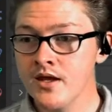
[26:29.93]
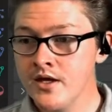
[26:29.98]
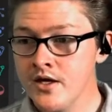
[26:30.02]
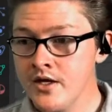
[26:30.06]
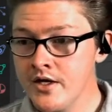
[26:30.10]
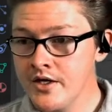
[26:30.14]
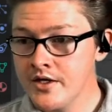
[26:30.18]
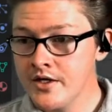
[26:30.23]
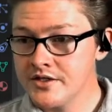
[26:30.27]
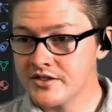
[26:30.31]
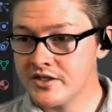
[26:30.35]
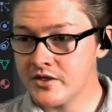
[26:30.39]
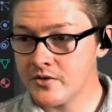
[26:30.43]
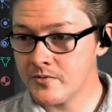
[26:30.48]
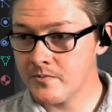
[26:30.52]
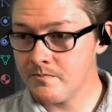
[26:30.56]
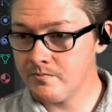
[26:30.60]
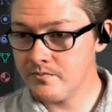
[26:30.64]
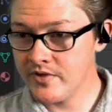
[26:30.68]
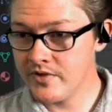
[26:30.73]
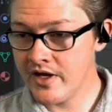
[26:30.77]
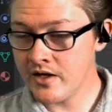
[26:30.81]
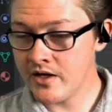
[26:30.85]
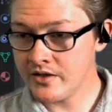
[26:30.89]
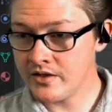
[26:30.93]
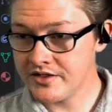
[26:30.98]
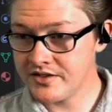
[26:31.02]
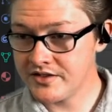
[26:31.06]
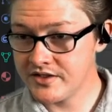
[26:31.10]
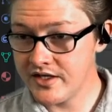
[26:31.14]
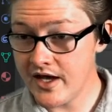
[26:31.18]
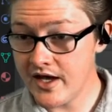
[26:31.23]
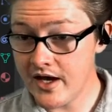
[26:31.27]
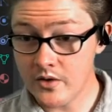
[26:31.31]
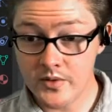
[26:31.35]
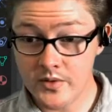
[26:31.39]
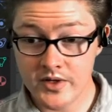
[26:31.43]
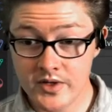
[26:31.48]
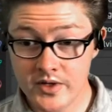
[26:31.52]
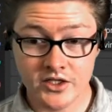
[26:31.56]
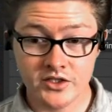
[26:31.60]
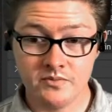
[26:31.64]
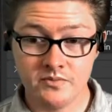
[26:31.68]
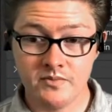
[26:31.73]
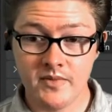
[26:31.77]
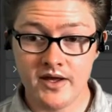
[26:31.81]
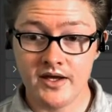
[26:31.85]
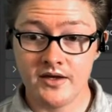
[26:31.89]
So now let's see how we can
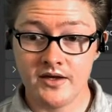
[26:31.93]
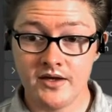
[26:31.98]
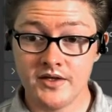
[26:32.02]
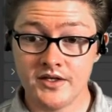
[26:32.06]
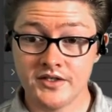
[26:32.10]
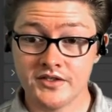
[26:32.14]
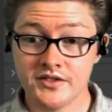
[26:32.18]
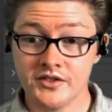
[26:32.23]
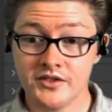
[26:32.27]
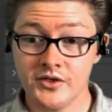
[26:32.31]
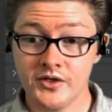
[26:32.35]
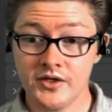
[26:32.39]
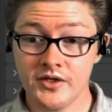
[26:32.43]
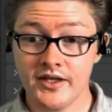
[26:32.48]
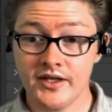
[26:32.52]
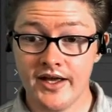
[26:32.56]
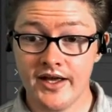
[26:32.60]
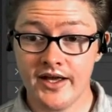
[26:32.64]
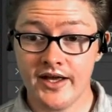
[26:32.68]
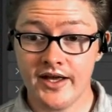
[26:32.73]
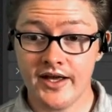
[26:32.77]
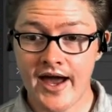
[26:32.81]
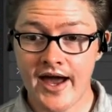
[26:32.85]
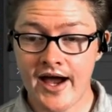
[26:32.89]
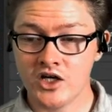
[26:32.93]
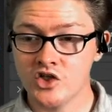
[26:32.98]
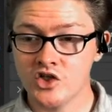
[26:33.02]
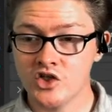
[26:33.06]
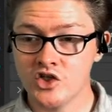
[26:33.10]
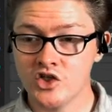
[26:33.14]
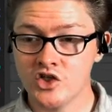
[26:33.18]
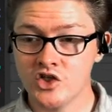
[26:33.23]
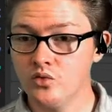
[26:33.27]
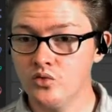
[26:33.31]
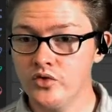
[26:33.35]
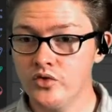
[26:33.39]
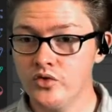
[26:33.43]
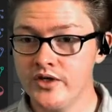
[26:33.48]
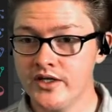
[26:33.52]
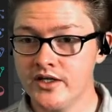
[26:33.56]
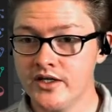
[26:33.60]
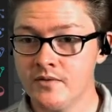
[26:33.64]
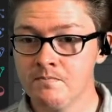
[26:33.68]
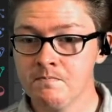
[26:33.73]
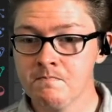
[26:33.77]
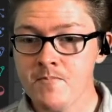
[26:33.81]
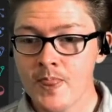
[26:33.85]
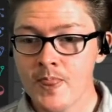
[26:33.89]
make this look like actual wood.
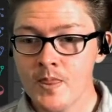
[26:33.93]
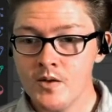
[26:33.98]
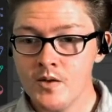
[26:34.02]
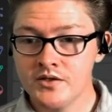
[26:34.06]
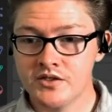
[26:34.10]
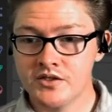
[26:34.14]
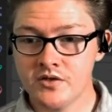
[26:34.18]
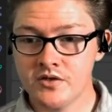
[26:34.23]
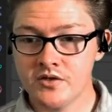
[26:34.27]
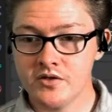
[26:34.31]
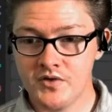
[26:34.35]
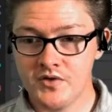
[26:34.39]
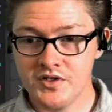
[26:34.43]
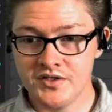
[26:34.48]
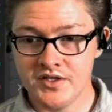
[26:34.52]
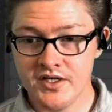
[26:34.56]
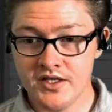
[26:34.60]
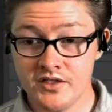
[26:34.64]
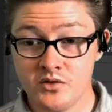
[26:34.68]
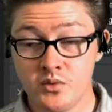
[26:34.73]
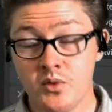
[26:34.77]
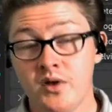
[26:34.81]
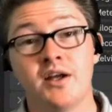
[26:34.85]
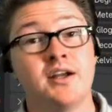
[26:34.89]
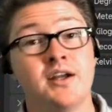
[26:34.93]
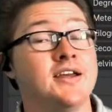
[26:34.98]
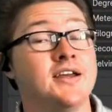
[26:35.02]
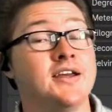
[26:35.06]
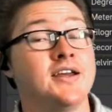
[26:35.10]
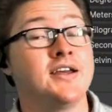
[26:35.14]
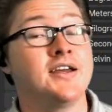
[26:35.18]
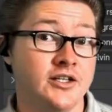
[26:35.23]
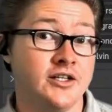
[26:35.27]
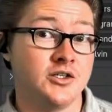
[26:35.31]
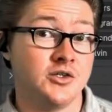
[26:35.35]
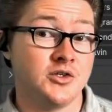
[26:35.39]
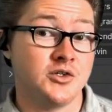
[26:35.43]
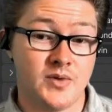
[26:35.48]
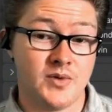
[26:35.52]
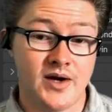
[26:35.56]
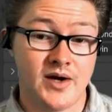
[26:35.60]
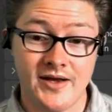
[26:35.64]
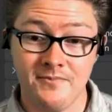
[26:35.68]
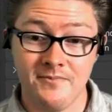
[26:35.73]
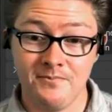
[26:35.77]
So the first thing is we're going to get the colors right.